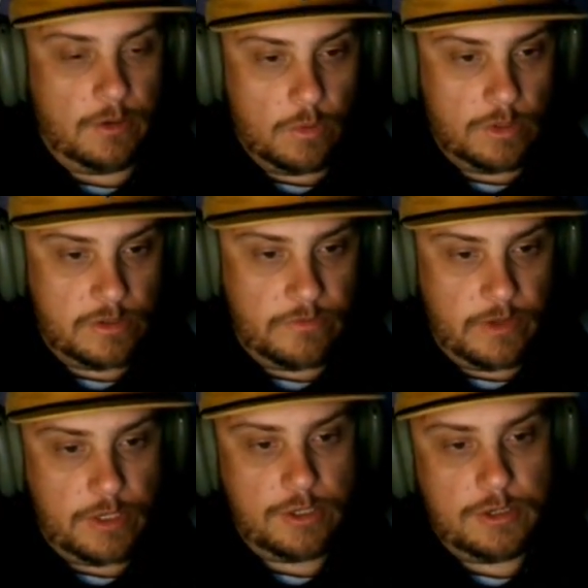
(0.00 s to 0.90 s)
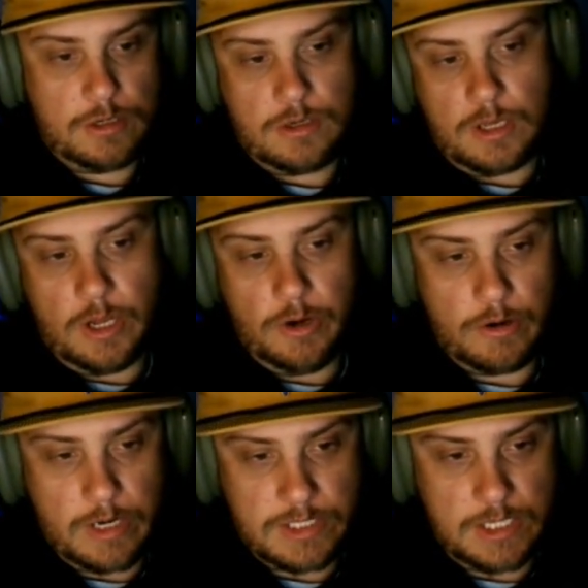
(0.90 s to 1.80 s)
to horse the fish,
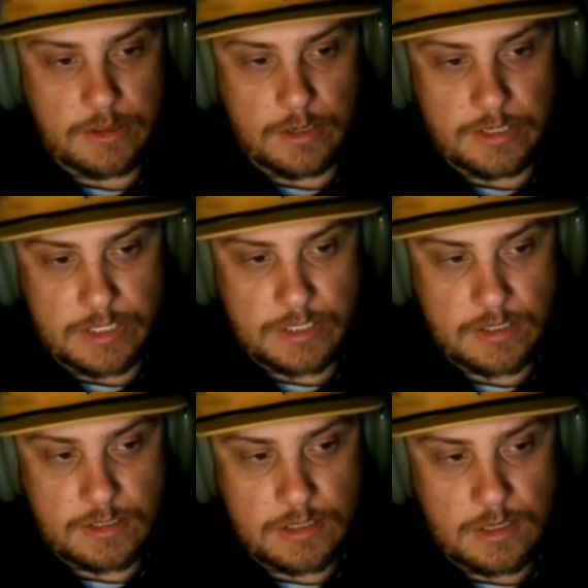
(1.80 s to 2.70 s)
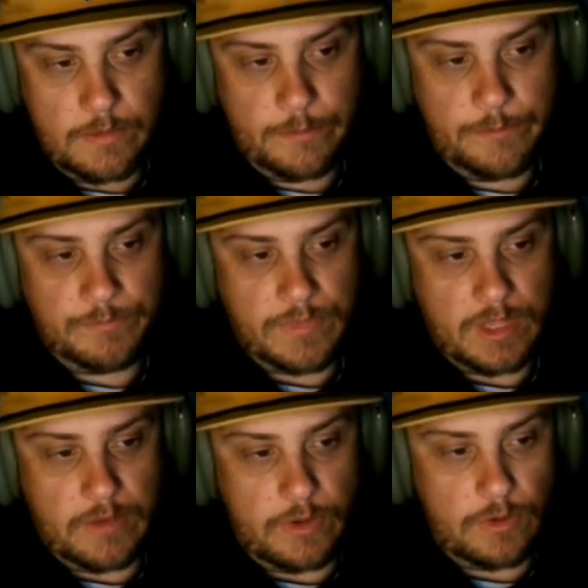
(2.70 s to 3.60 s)
owner ST 36s.
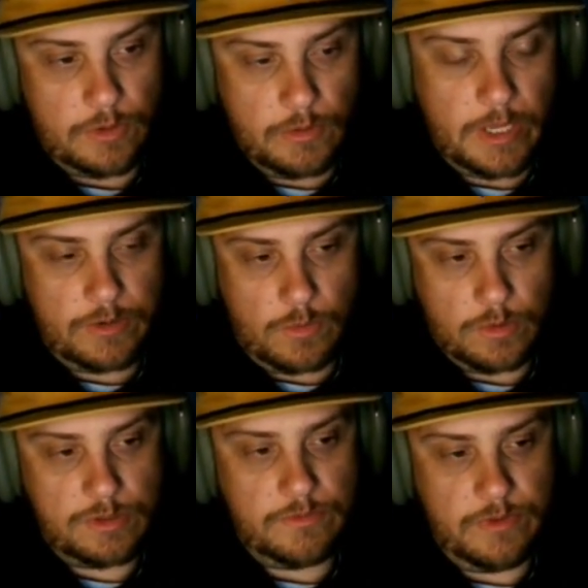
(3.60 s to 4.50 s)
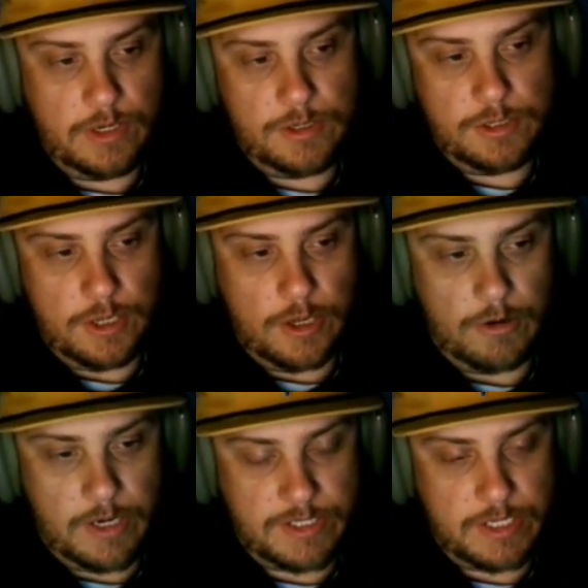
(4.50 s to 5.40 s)
If you do like to horse the fish,
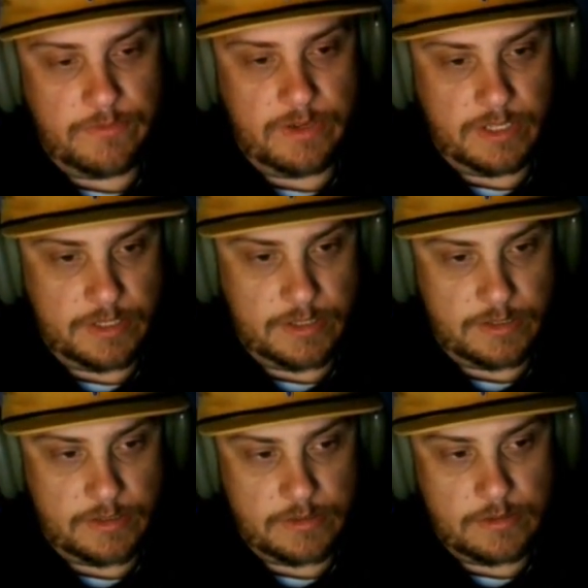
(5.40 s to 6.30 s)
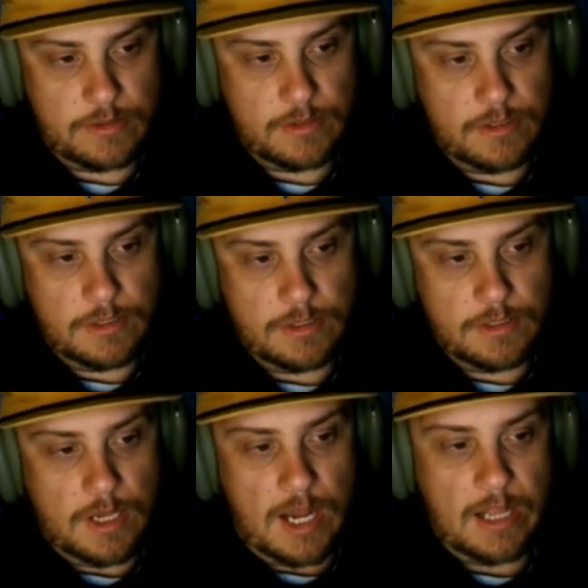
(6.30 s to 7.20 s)
owner ST 56s.
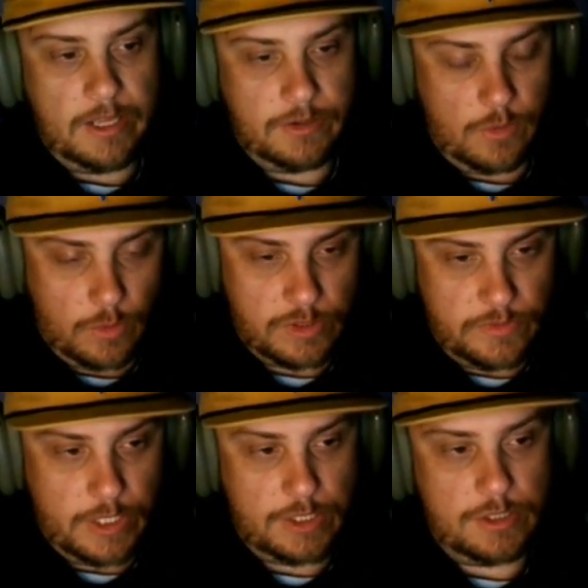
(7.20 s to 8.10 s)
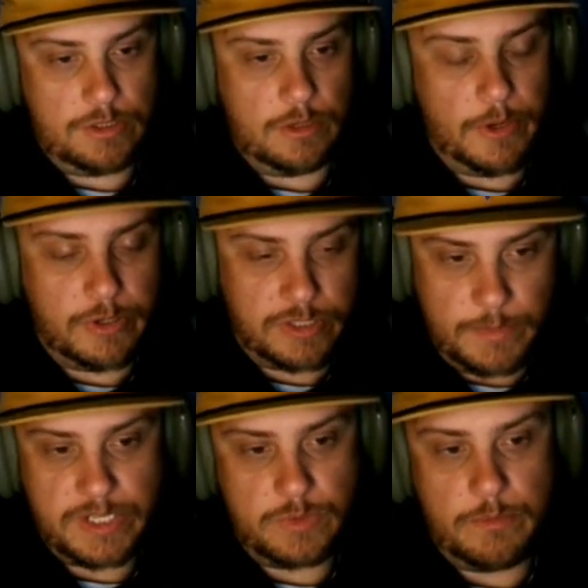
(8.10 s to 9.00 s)
I like to horse fish, so most
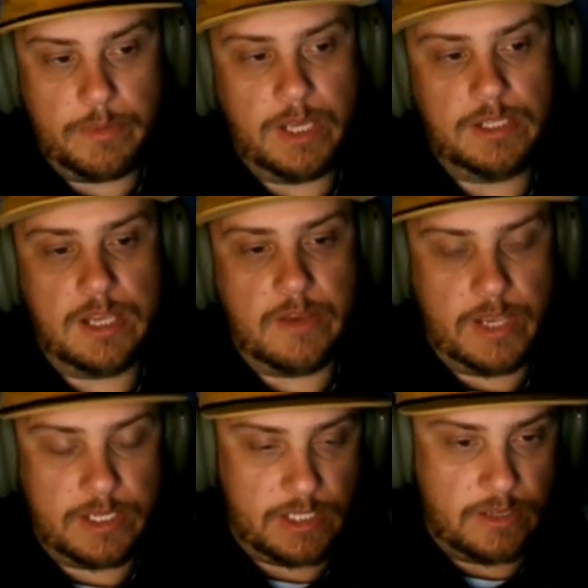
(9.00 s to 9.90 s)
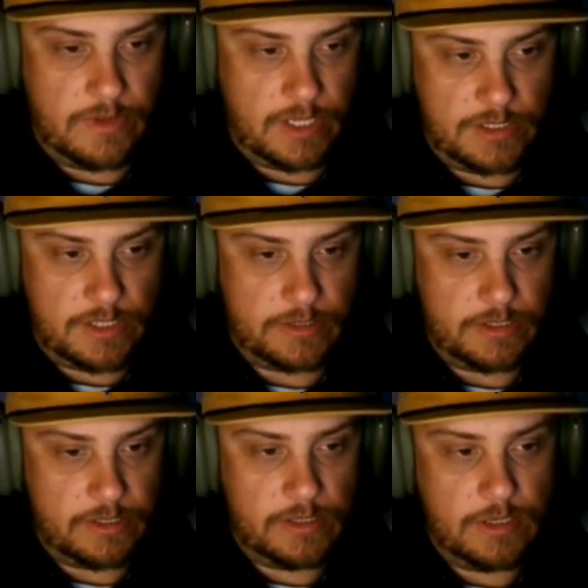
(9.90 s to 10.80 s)
of my swim baits have ST
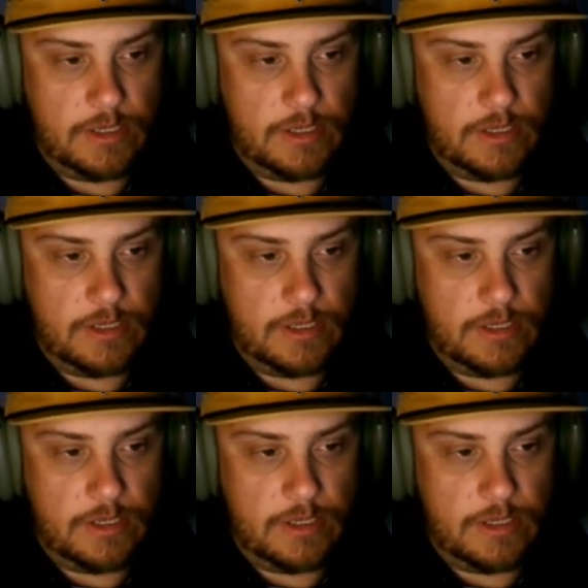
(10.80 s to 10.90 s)
56s,